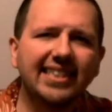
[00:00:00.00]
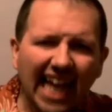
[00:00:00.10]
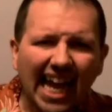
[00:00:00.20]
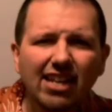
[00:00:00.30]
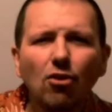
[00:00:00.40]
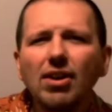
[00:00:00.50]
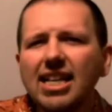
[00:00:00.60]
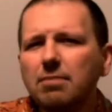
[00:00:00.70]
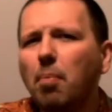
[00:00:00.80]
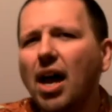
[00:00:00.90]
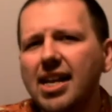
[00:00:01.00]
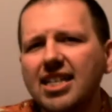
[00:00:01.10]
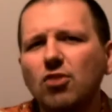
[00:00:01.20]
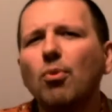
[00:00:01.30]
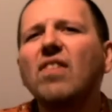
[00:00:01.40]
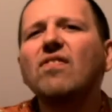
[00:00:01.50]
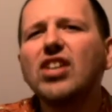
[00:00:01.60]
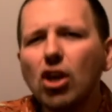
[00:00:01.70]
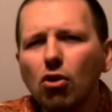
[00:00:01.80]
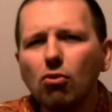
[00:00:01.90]
Daniel and his buddies
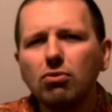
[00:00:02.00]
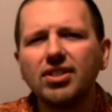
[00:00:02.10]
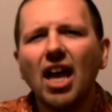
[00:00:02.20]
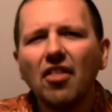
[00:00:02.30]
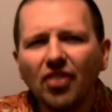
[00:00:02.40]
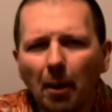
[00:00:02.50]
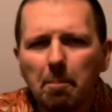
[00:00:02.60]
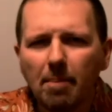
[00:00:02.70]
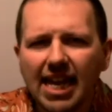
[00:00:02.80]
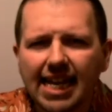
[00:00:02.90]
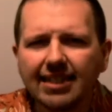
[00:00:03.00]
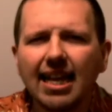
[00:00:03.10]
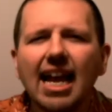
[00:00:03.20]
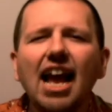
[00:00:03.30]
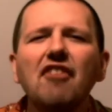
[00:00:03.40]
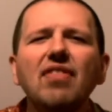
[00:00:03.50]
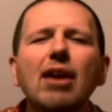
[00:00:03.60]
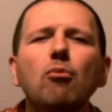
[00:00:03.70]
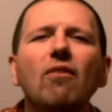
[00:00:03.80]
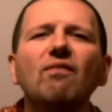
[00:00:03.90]
refused the meat, and
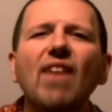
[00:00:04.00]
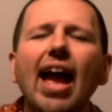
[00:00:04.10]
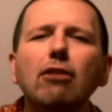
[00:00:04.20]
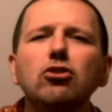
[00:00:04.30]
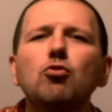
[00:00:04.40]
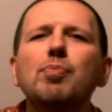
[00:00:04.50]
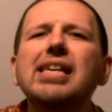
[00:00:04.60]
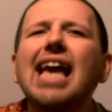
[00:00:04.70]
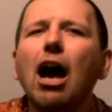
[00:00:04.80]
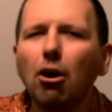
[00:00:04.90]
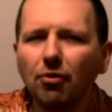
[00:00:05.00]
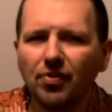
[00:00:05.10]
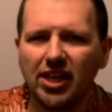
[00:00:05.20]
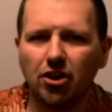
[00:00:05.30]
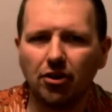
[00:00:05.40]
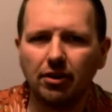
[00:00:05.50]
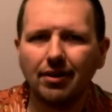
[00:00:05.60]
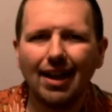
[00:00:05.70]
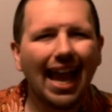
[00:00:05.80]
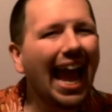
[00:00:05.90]
they were found to be healthier
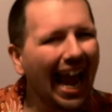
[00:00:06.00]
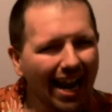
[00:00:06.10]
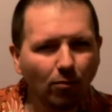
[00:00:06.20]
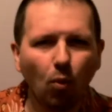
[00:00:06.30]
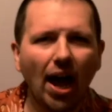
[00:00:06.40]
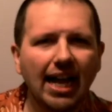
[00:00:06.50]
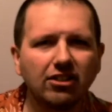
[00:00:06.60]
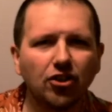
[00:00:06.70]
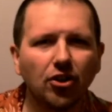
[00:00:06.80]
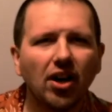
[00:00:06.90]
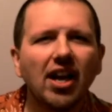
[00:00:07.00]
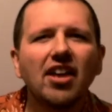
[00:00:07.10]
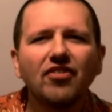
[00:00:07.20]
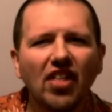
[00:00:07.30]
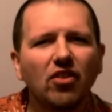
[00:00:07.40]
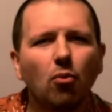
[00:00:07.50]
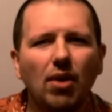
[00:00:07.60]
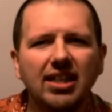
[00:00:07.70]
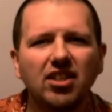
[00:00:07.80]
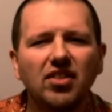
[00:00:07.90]
and wiser than the
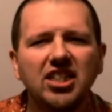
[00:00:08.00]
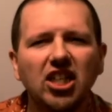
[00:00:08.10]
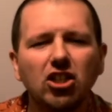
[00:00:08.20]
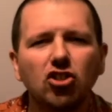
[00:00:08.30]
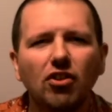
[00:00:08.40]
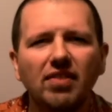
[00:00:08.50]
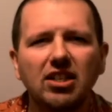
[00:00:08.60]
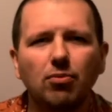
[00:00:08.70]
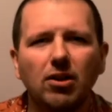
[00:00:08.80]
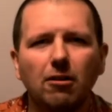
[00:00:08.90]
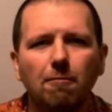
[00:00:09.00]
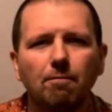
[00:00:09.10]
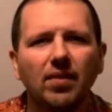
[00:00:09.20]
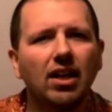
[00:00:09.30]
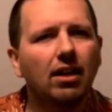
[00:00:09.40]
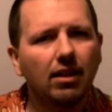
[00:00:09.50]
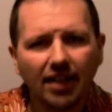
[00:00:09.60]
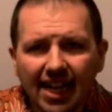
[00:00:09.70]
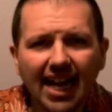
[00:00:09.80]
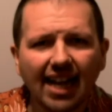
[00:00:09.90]
rest of the children of Israel.
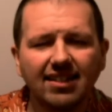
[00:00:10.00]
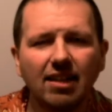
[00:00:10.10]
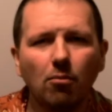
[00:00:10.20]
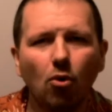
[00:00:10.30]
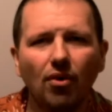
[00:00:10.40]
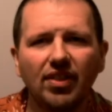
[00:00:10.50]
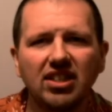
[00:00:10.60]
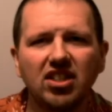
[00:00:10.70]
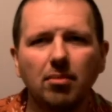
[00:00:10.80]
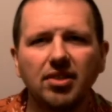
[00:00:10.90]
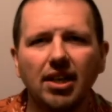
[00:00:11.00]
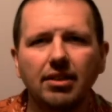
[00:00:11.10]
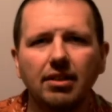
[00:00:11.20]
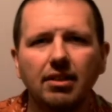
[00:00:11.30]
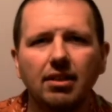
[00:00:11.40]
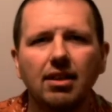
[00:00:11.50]
Need I say more on this subject?